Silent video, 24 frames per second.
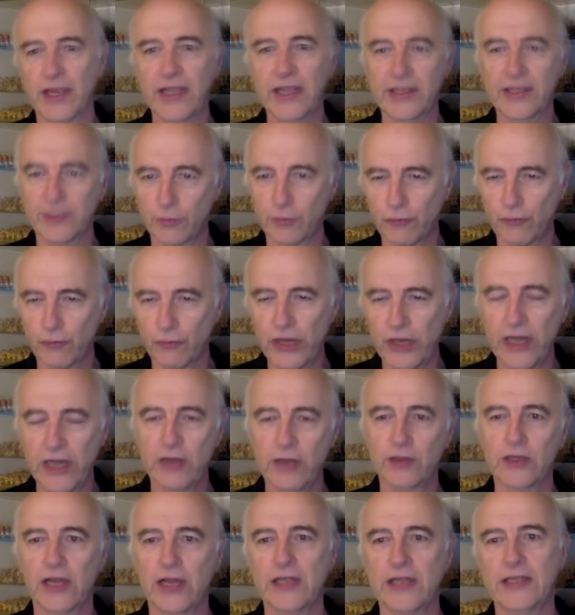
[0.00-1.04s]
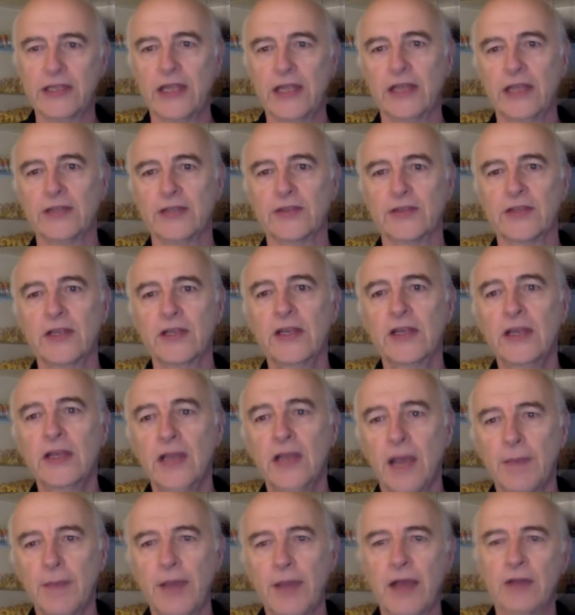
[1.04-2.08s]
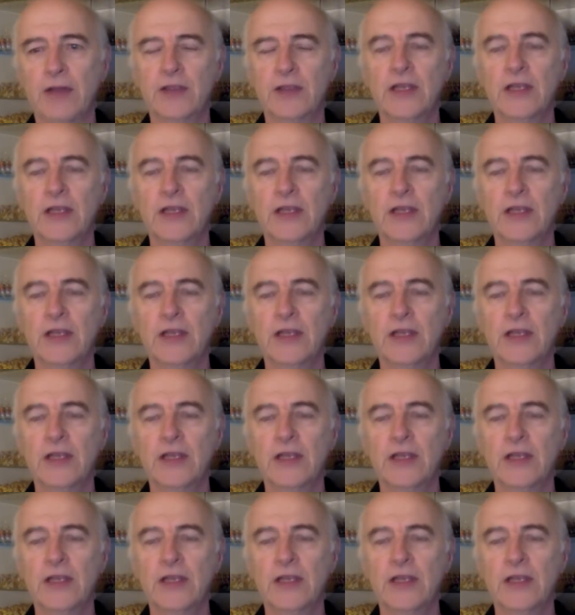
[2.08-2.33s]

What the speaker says: He had some really good ideas about